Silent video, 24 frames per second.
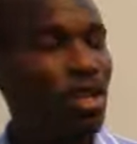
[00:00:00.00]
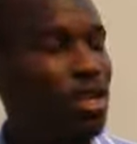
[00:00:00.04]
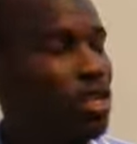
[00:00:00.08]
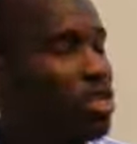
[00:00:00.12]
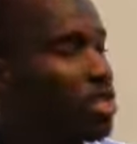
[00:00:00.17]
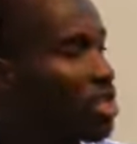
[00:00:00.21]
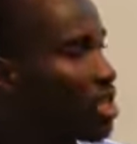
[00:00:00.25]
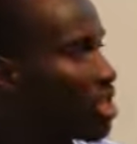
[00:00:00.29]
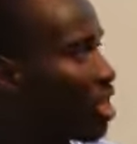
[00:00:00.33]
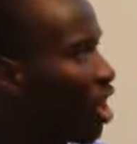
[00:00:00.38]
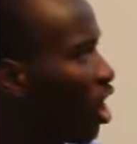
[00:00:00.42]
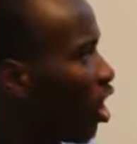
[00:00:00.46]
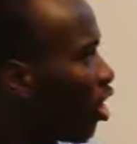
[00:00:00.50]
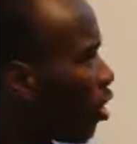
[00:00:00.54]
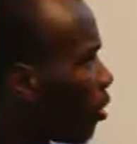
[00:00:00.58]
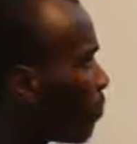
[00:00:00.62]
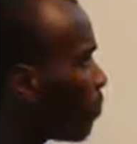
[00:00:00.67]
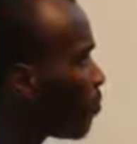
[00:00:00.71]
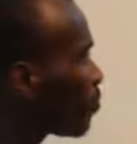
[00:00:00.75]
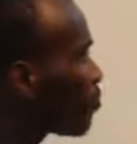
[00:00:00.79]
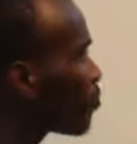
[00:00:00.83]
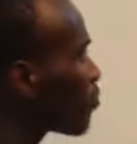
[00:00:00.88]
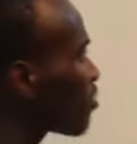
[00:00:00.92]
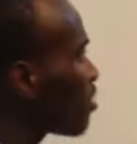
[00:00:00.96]

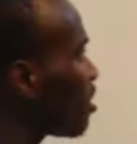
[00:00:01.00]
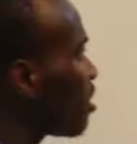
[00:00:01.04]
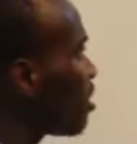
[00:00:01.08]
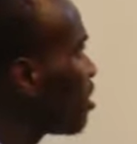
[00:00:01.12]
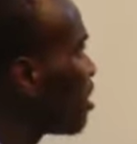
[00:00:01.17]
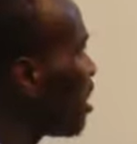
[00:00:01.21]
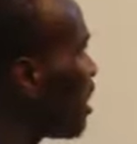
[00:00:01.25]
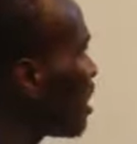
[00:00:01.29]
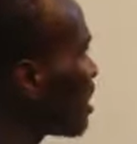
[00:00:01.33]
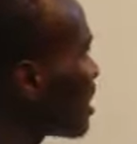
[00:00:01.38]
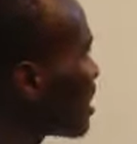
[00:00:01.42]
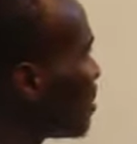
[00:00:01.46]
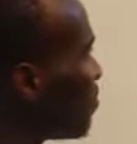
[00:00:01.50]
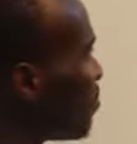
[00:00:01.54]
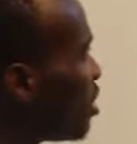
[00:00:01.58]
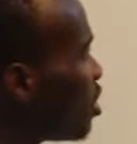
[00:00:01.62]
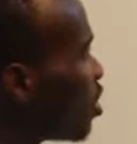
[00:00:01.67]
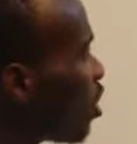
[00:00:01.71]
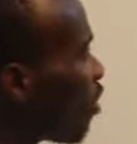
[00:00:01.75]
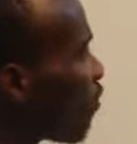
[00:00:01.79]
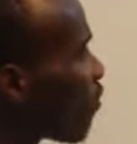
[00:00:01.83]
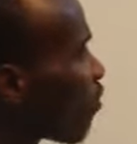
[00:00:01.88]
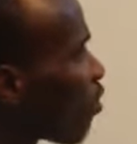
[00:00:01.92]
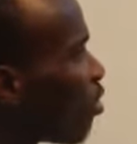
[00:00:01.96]
So that is the
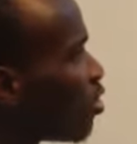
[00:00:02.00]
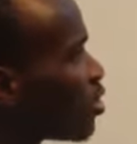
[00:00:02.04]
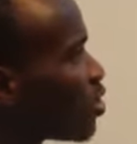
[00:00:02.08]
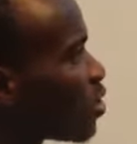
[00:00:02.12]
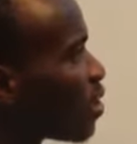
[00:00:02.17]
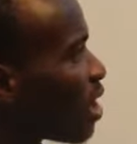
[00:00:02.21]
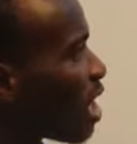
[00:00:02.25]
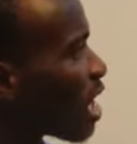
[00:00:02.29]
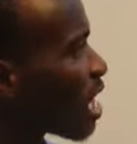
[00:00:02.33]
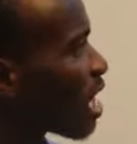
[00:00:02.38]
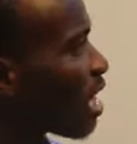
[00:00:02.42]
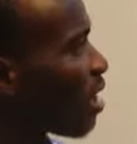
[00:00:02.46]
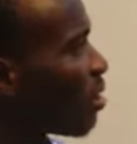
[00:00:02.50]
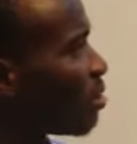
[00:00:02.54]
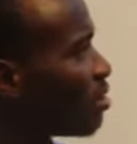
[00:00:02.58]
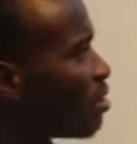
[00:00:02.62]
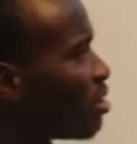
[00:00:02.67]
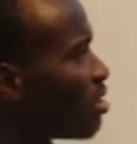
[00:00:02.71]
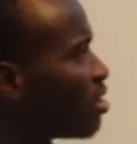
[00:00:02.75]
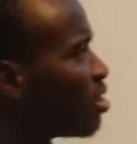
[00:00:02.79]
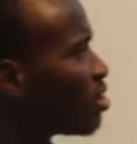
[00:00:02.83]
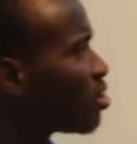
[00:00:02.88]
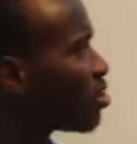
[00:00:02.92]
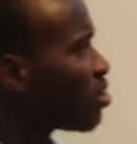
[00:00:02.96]
meaning of control
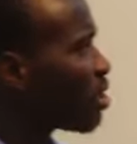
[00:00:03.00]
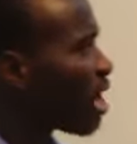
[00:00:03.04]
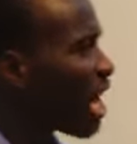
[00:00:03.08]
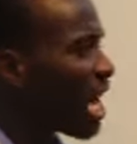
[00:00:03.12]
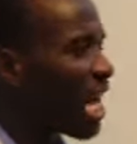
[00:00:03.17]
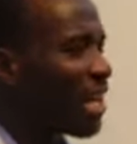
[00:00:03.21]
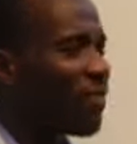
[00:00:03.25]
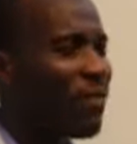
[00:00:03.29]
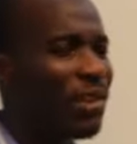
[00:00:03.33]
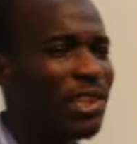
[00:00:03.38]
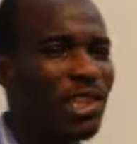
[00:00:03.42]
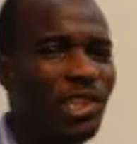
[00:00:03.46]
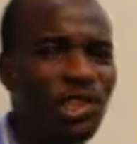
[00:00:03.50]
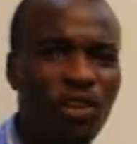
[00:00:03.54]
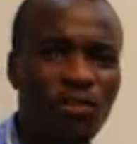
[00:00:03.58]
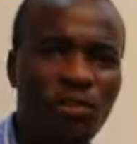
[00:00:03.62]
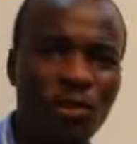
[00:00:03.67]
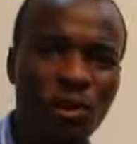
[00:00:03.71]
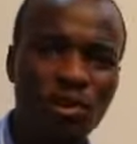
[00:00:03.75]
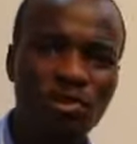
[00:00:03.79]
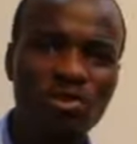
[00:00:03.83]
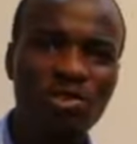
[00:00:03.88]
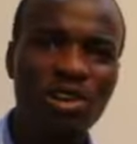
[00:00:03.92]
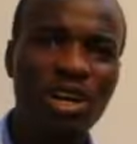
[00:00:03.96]
account. Now, advantage of
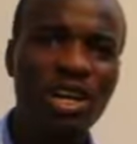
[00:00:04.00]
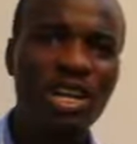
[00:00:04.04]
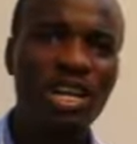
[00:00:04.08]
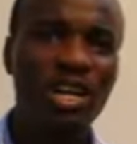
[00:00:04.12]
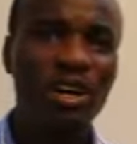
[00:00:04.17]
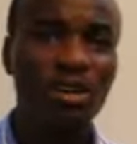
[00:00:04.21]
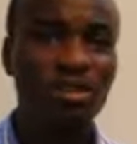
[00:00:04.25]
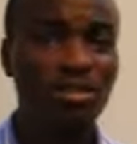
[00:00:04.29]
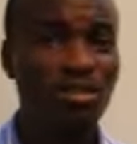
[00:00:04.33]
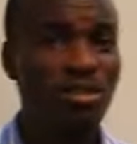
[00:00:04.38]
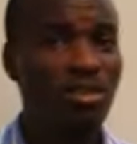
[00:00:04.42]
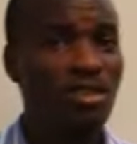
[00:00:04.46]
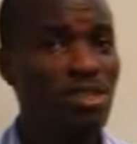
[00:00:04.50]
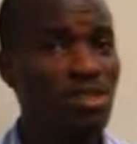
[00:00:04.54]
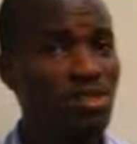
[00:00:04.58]
control account.